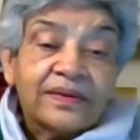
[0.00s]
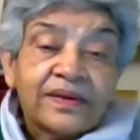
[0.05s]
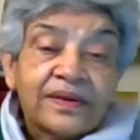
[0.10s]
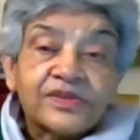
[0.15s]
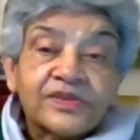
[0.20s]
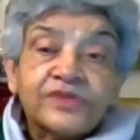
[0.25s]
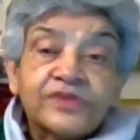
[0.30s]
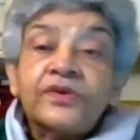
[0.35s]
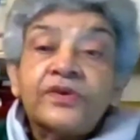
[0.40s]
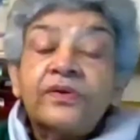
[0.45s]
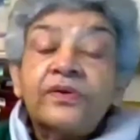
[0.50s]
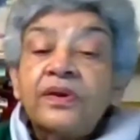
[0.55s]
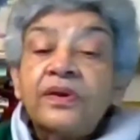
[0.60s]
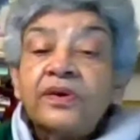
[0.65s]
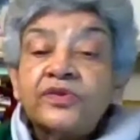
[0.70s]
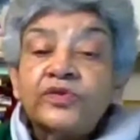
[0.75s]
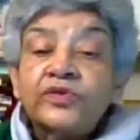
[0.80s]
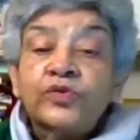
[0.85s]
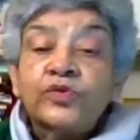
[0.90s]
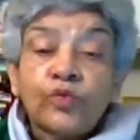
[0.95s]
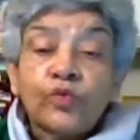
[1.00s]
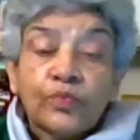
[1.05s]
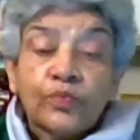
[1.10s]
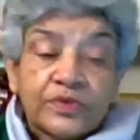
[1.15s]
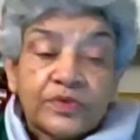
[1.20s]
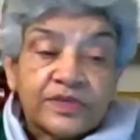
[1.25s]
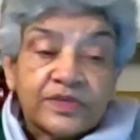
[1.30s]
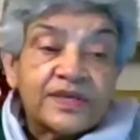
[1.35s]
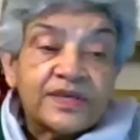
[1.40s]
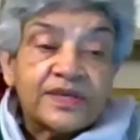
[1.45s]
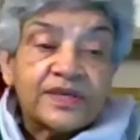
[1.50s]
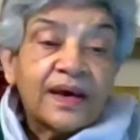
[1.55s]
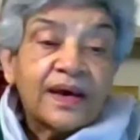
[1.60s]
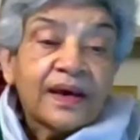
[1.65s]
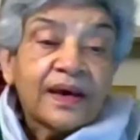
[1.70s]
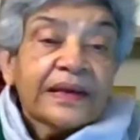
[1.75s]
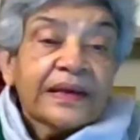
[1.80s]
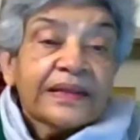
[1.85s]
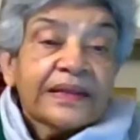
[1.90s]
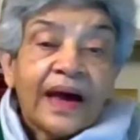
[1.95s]
necessarily assumes
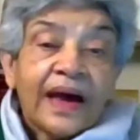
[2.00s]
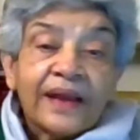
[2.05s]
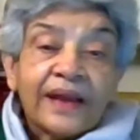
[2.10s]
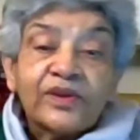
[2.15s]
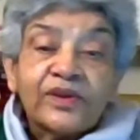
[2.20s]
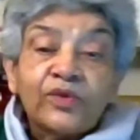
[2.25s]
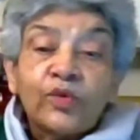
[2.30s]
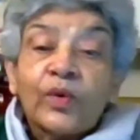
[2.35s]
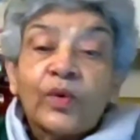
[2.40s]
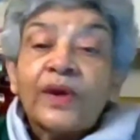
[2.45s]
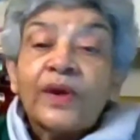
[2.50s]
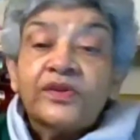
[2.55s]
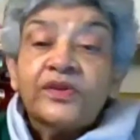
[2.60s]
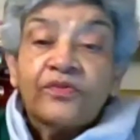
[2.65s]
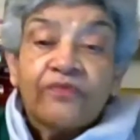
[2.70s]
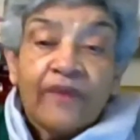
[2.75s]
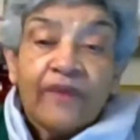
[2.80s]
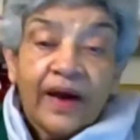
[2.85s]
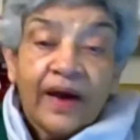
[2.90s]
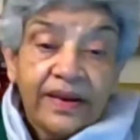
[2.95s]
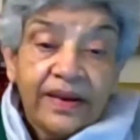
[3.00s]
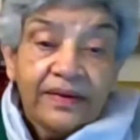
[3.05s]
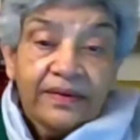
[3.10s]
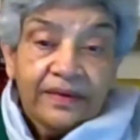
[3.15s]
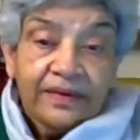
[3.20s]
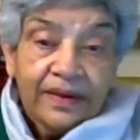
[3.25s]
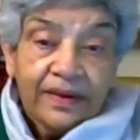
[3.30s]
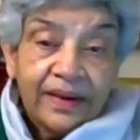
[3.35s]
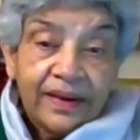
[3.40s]
that you can define